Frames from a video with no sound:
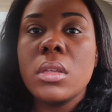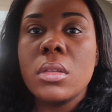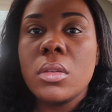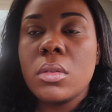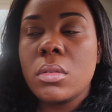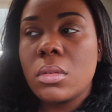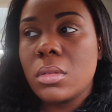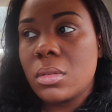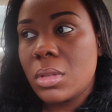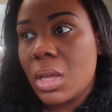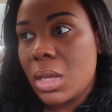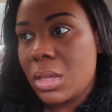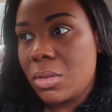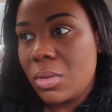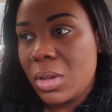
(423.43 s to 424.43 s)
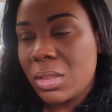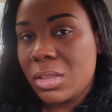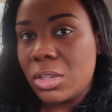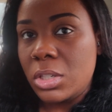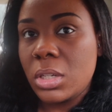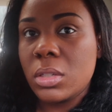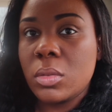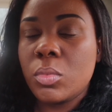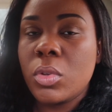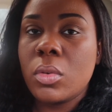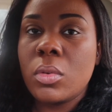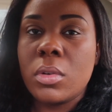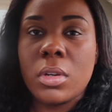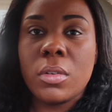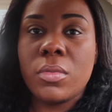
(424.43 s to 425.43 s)
you like you have to change up your
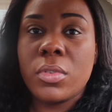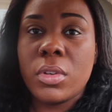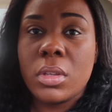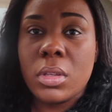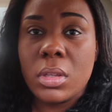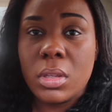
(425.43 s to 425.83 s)
order for